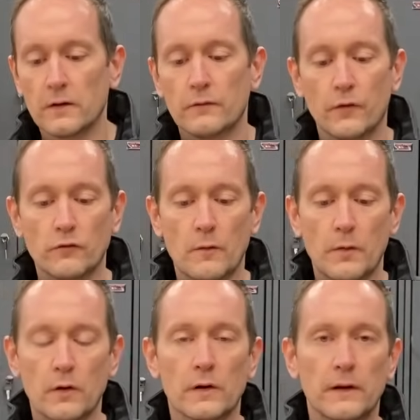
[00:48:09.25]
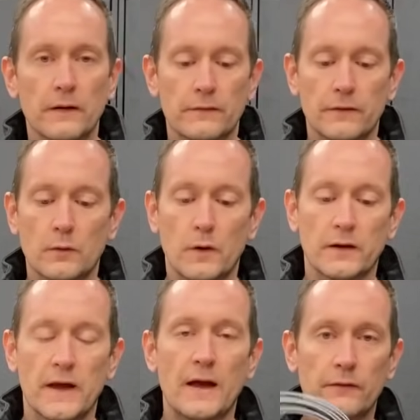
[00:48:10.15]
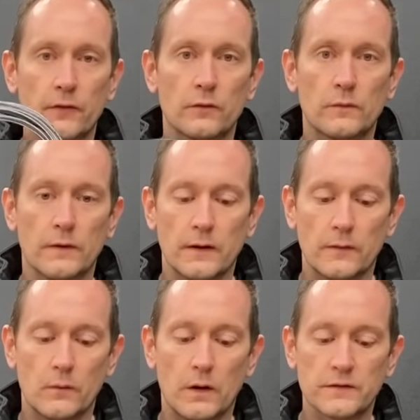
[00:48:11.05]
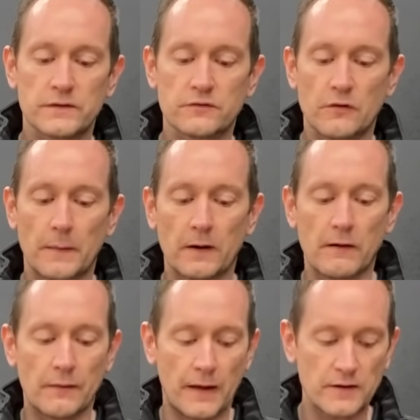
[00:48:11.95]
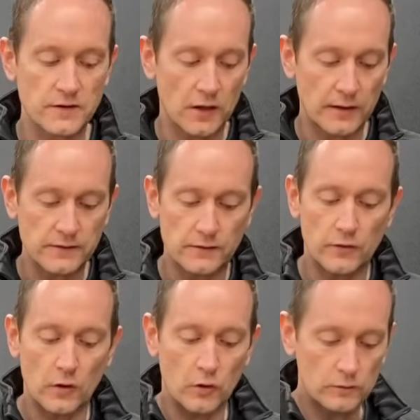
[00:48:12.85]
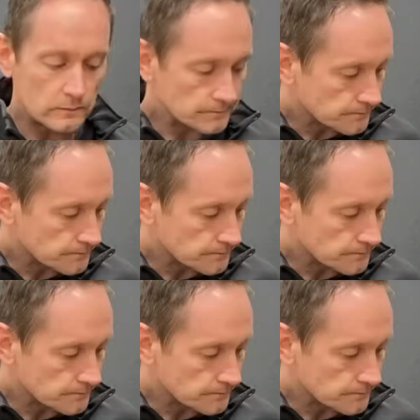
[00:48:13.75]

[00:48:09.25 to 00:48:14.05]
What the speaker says: vulnerable if you weren't careful whilst strimming around the outside edge of your lawn.